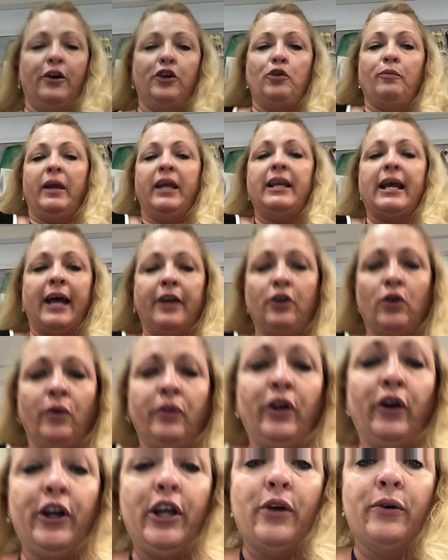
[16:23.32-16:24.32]
you may not know
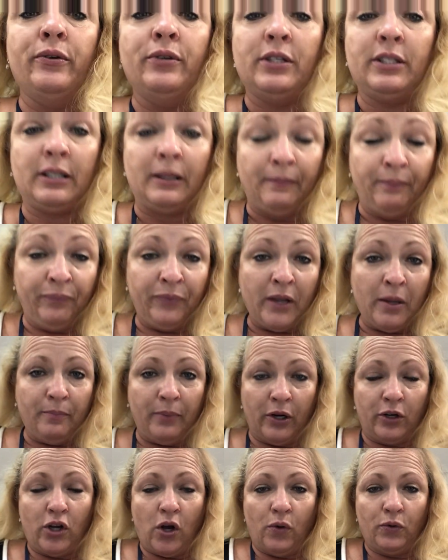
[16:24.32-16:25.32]
their use,
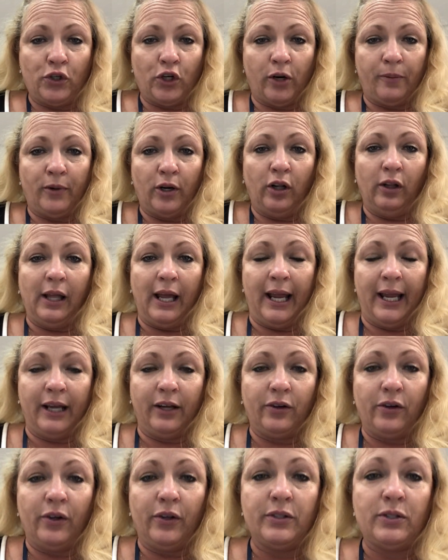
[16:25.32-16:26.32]
but coterminal
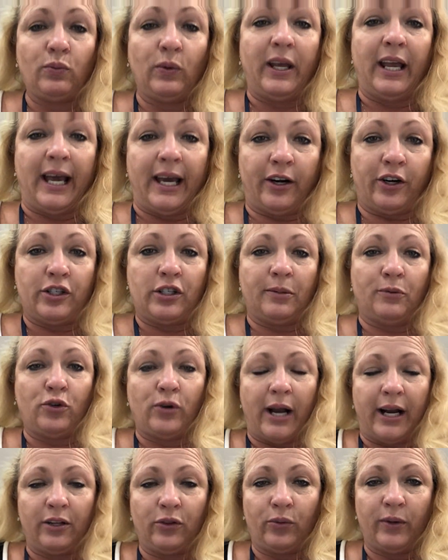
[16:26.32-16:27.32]
angles, we add or
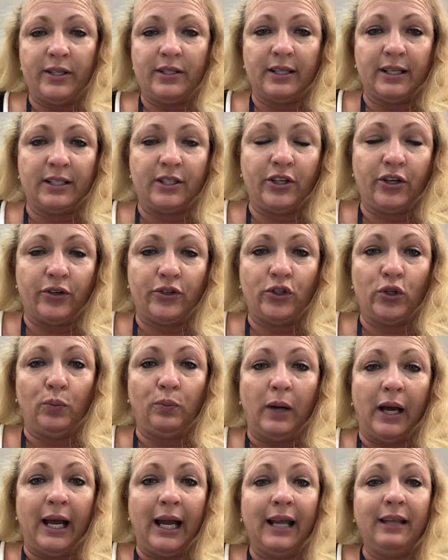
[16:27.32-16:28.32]
subtract 360 or 2
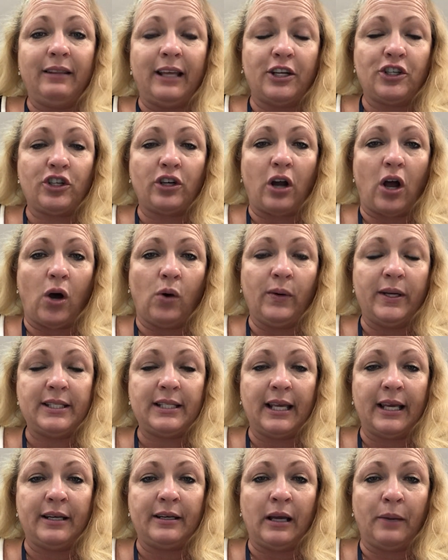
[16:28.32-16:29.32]
pi. They should always
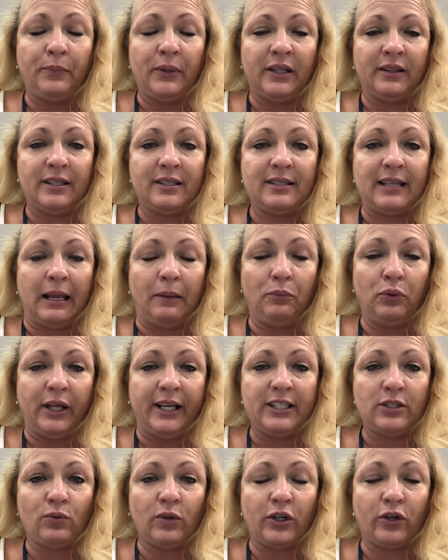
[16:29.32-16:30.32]
end up in the same
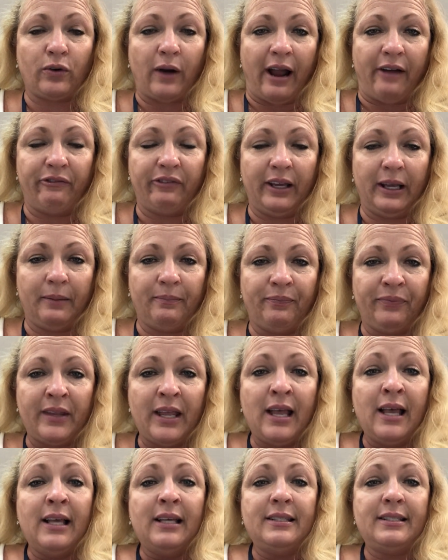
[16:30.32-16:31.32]
place when graphing.
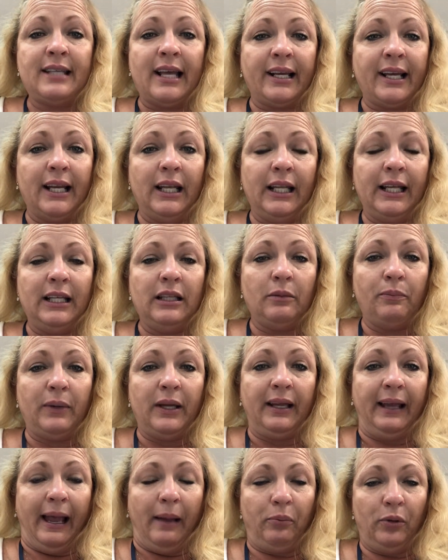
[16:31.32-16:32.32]
Secondly, the
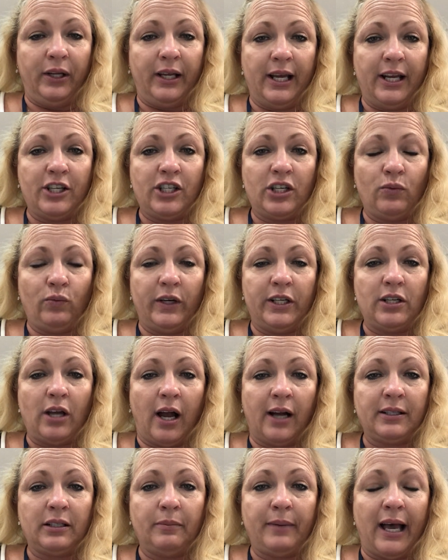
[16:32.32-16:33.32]
big application we
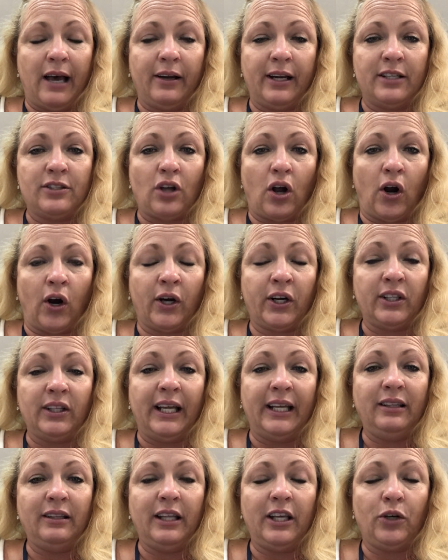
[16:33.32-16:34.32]
talked about is arc
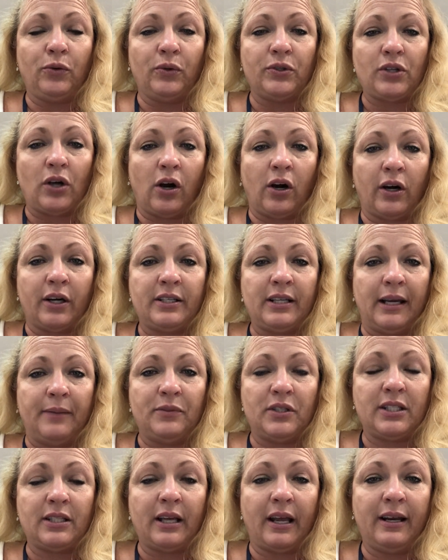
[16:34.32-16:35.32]
length equals r
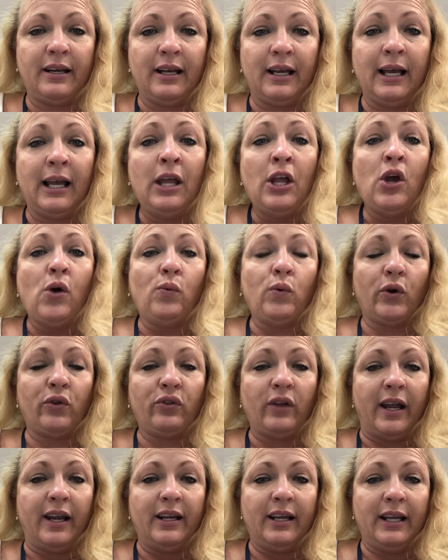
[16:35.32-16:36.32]
times theta, where
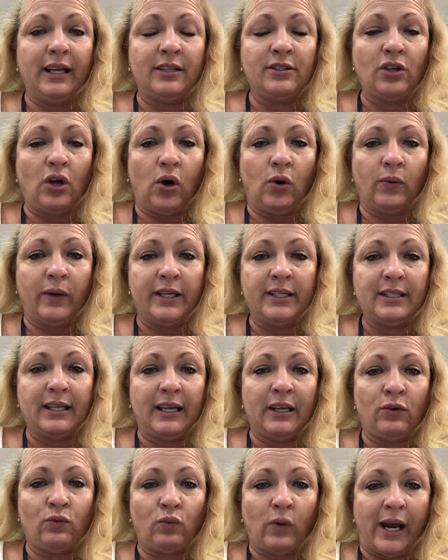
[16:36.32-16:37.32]
theta is always
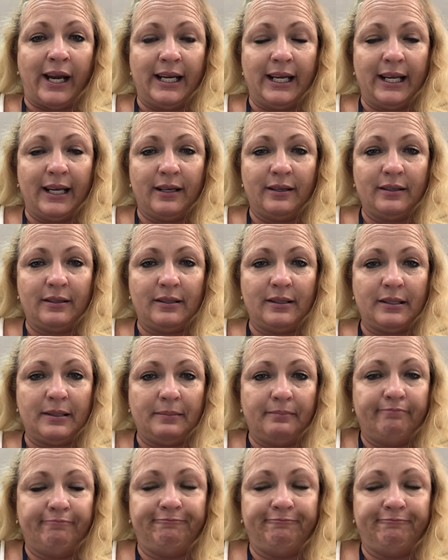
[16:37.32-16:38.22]
in radians.